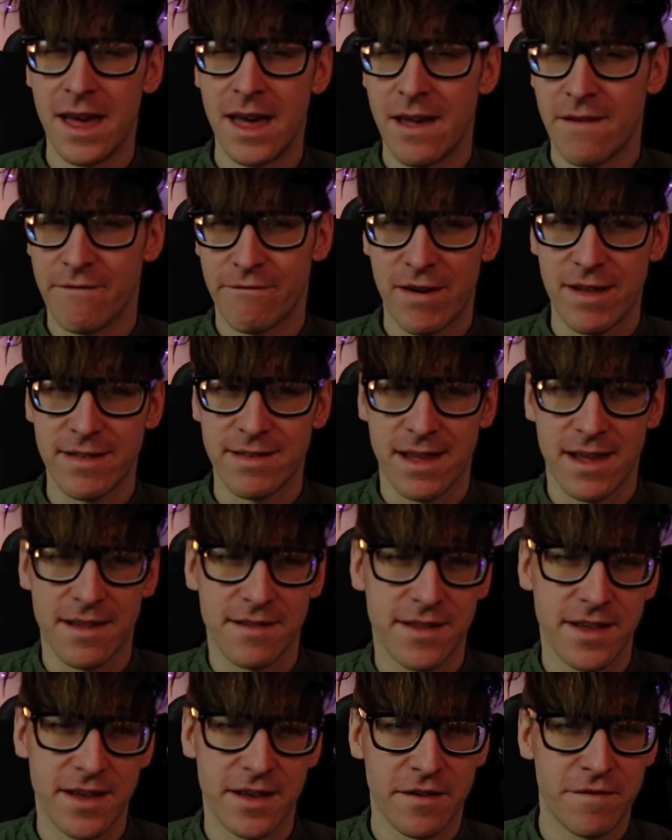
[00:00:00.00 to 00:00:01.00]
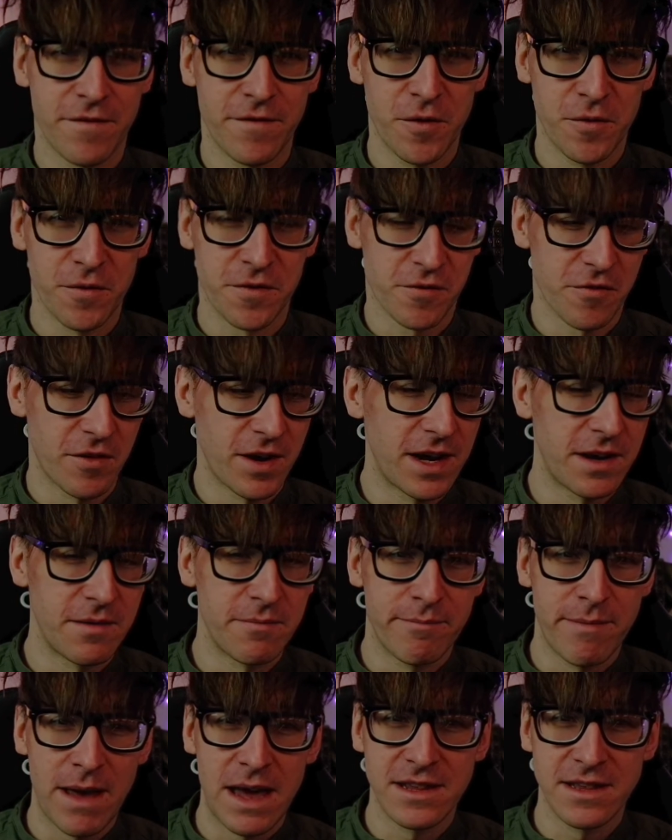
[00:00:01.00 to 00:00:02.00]
fantastic, full screen,
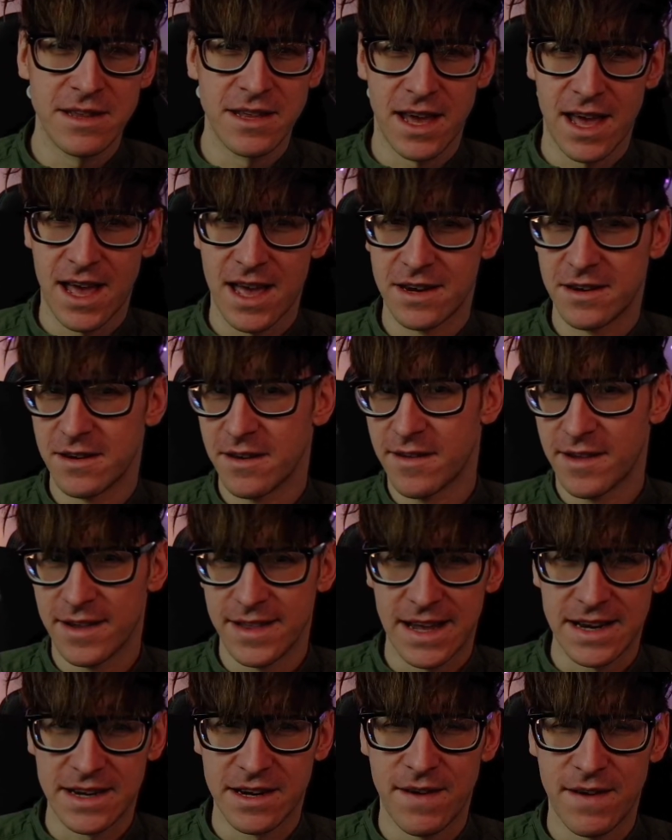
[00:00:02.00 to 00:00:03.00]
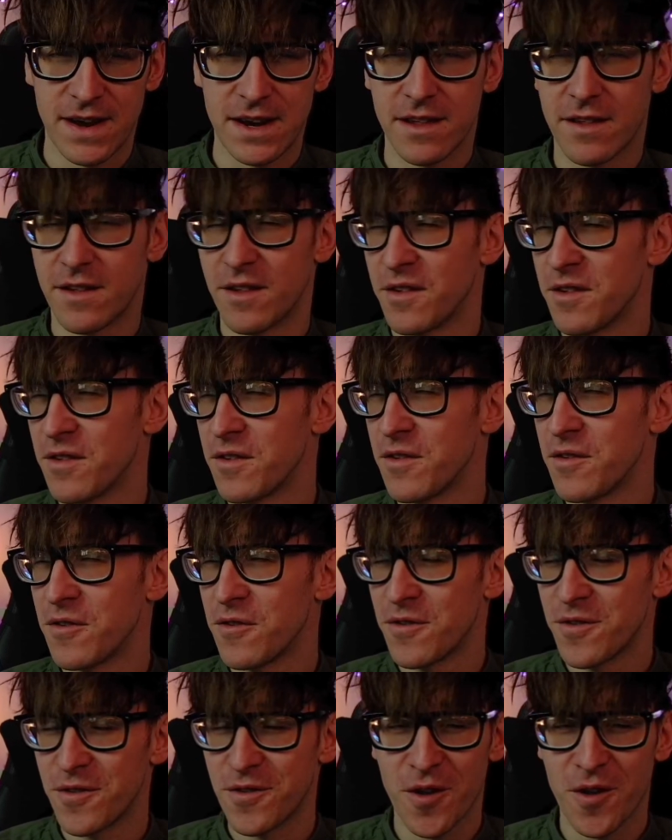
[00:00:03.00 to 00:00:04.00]
pen in your hand, selective edits are
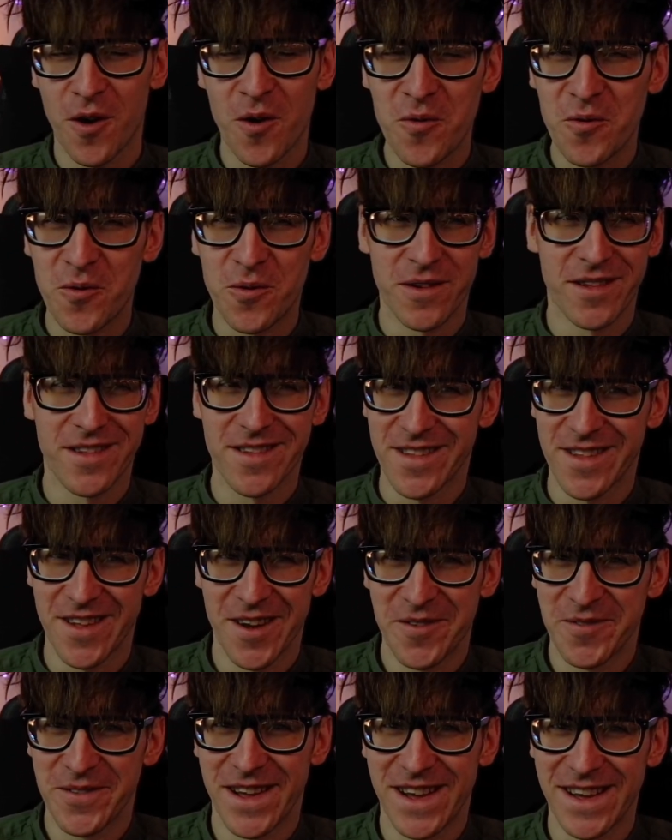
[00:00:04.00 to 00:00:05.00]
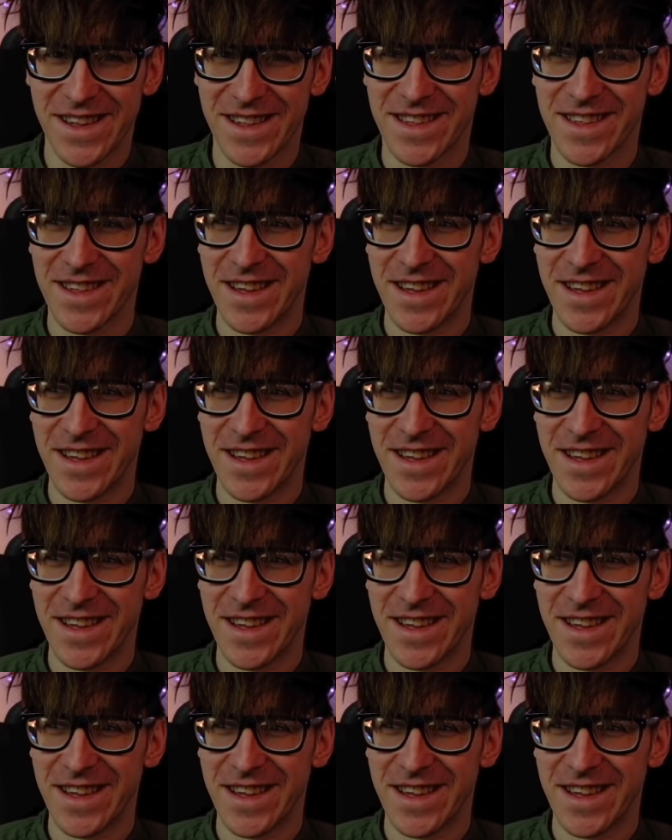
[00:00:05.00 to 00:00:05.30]
so nice.